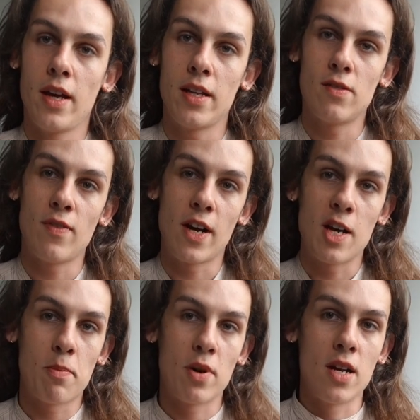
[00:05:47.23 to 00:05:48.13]
it's
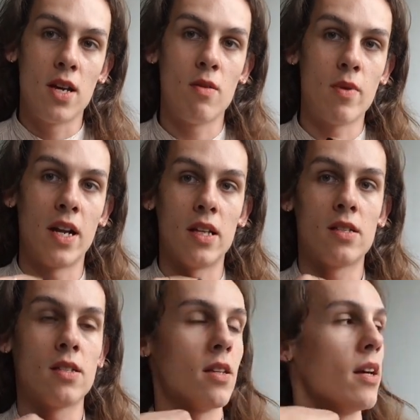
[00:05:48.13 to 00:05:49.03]
very pretty when
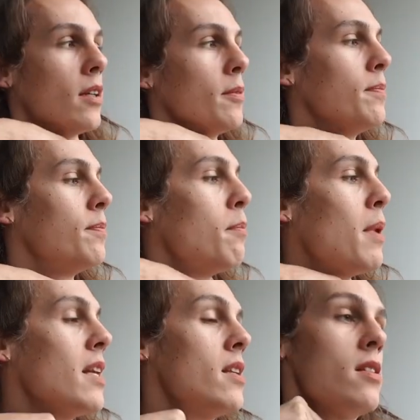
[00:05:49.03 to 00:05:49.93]
it's um,
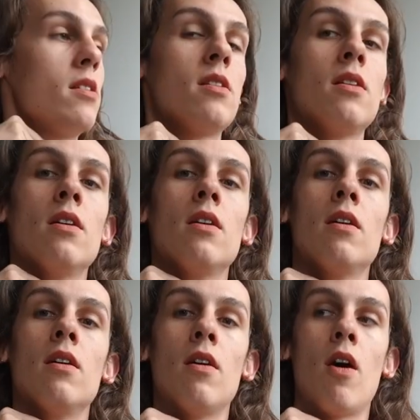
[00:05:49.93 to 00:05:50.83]
buttoned
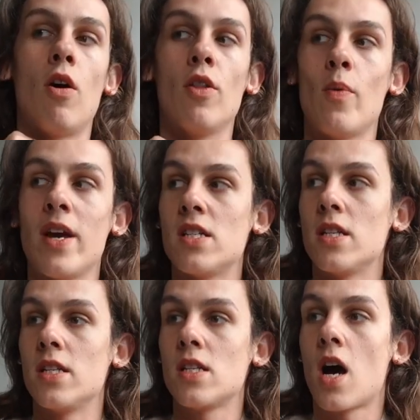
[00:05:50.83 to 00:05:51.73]
all the way to
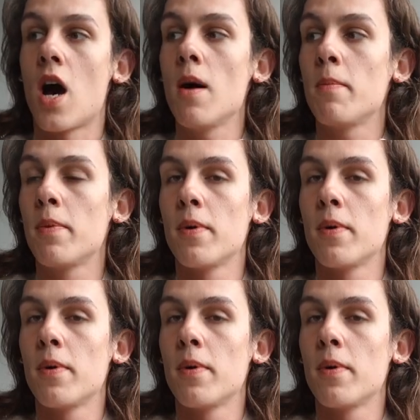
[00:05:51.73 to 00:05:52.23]
the top